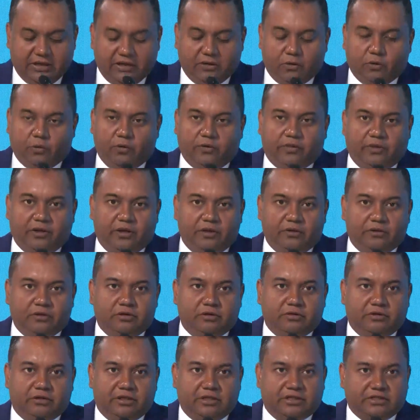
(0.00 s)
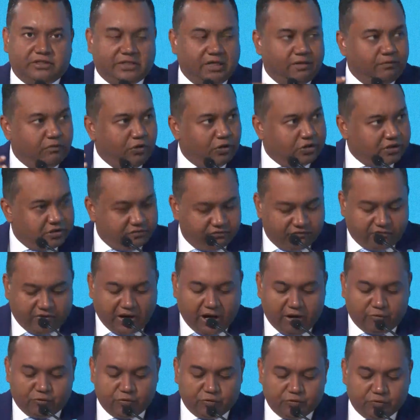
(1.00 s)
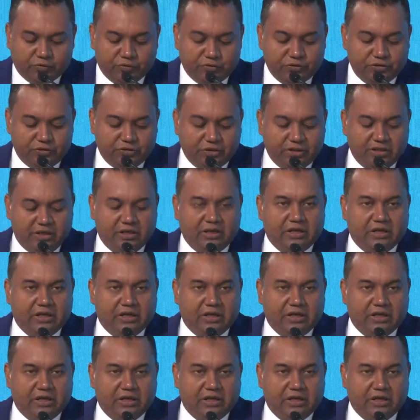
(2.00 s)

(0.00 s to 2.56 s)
within this sandbox environment?